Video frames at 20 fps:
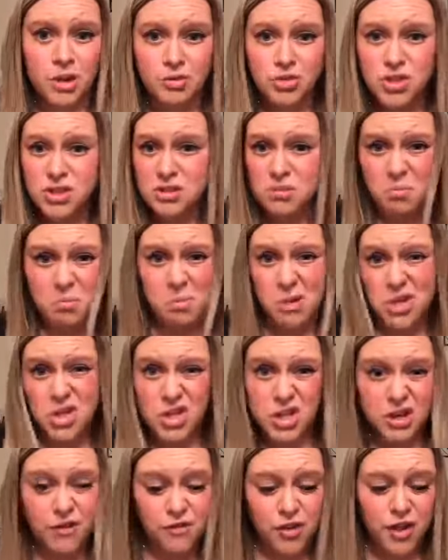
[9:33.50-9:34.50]
just a
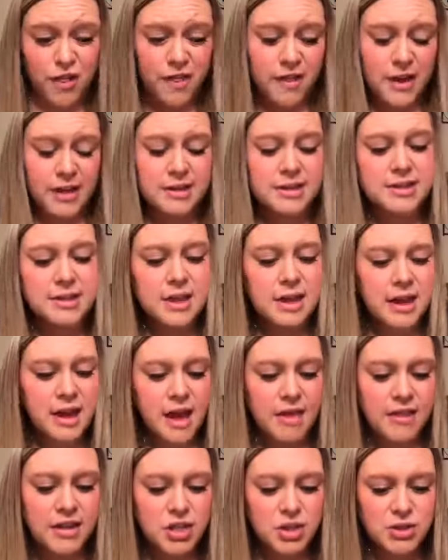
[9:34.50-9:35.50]
bunch of different things.
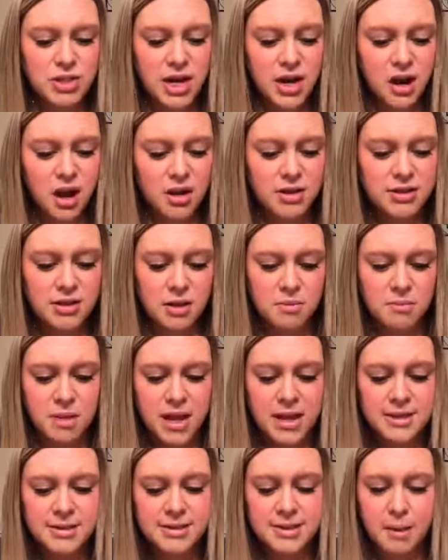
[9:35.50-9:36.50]
And then doTERRA also
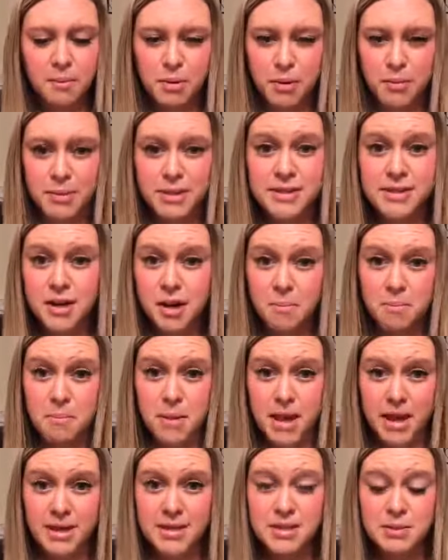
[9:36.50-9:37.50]
makes supplements that are
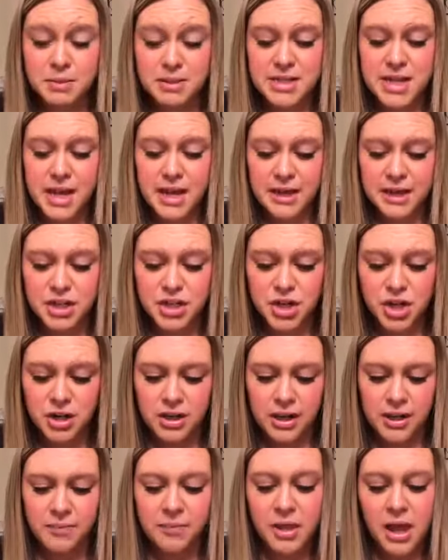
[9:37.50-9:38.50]
made to be taken
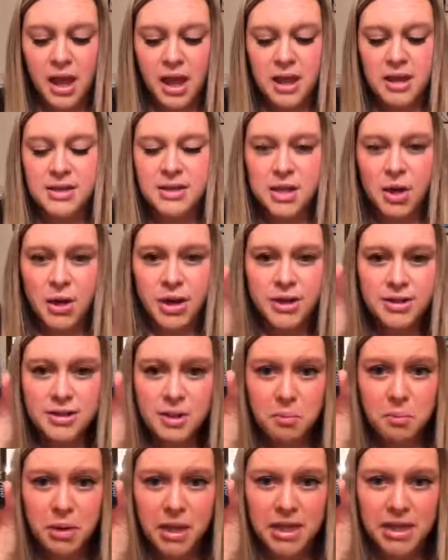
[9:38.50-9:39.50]
internally. So here's
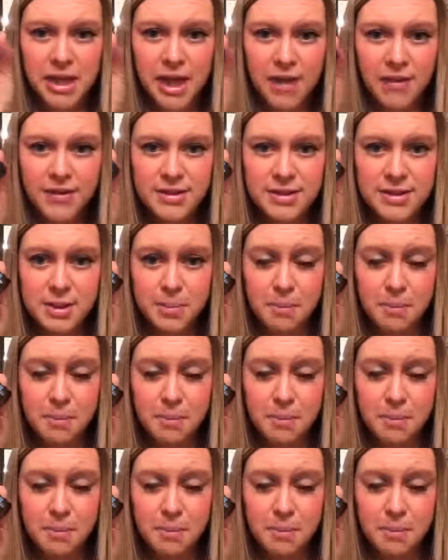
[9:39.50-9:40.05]
a beadlet. This is a